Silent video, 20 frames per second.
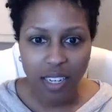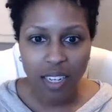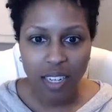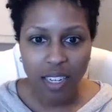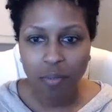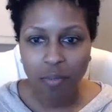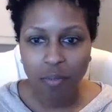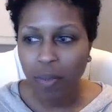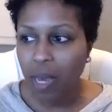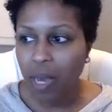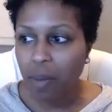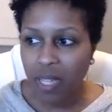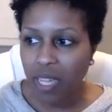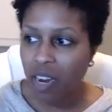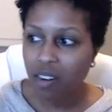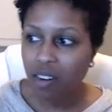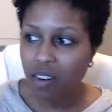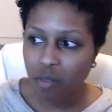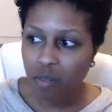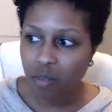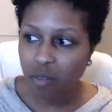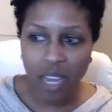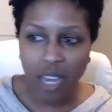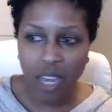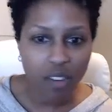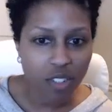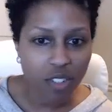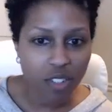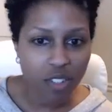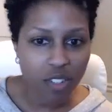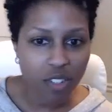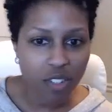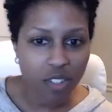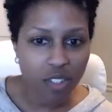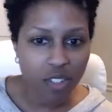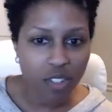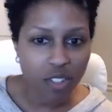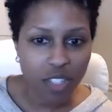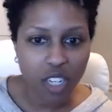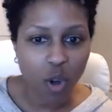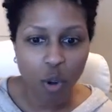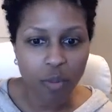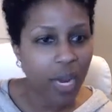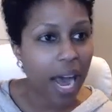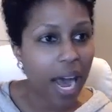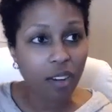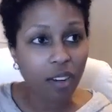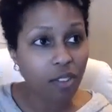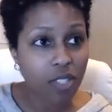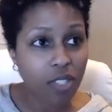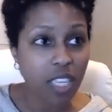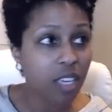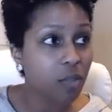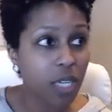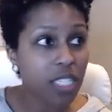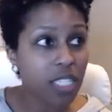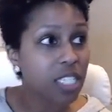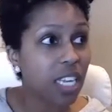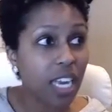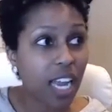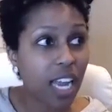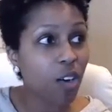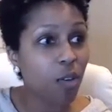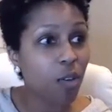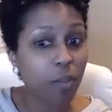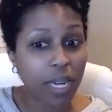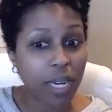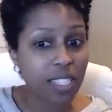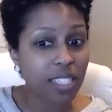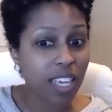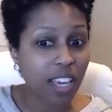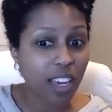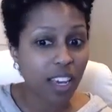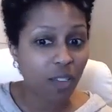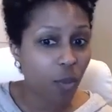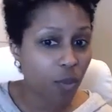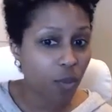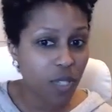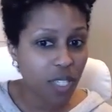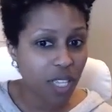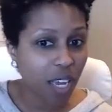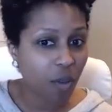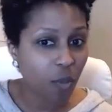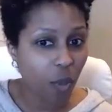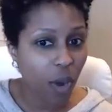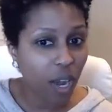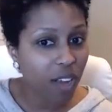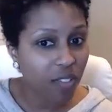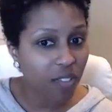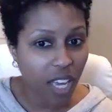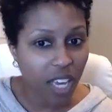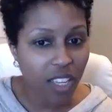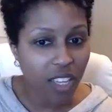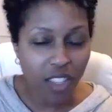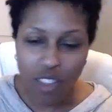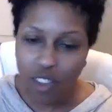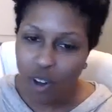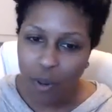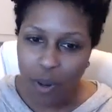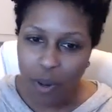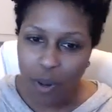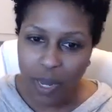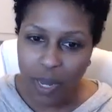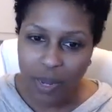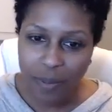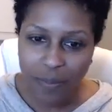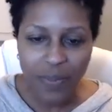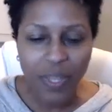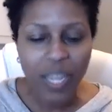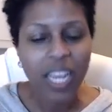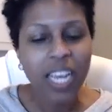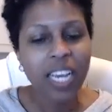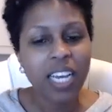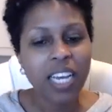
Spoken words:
And maybe there are some haters in the corner, but I don't see them because they're not on my same wavelength. You know what I mean?